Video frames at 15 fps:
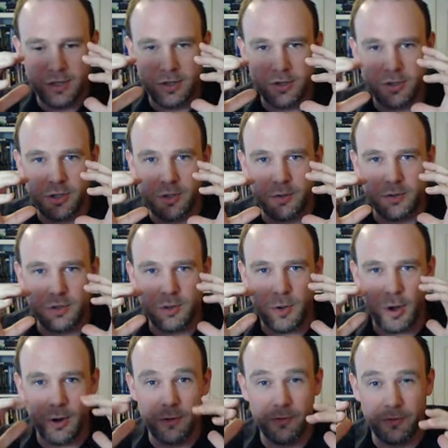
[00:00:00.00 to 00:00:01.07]
So you do
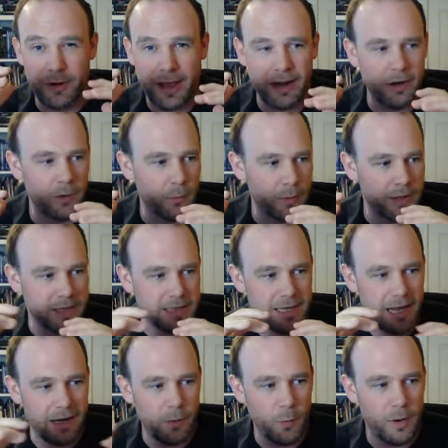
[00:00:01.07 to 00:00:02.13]
hopefully end up with a
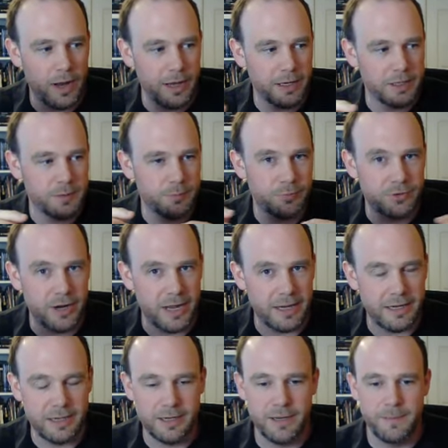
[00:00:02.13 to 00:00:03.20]
slightly wider
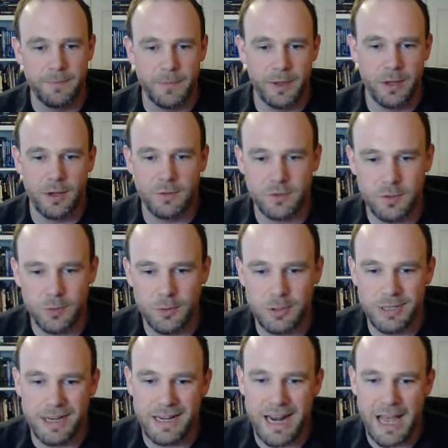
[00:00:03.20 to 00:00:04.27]
spread of scores.
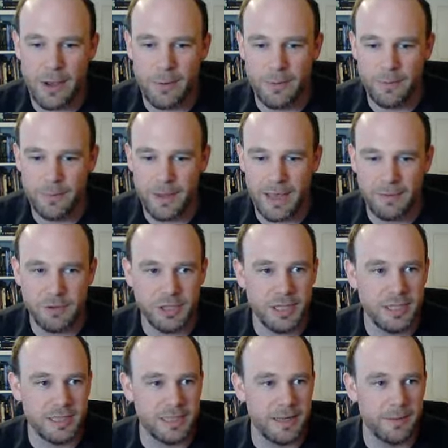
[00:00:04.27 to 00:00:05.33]
Now, I've
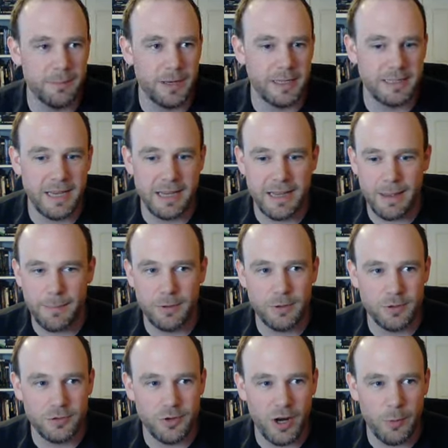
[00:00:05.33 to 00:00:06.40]
jinxed it by saying that because
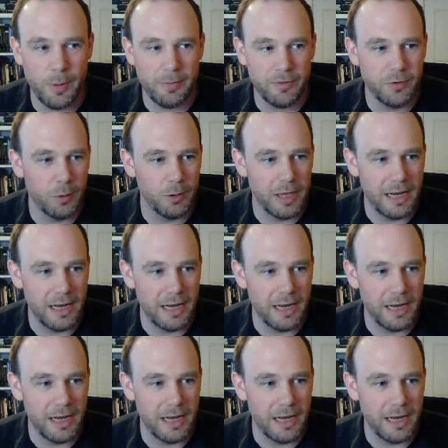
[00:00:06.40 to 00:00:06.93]
straight away we roll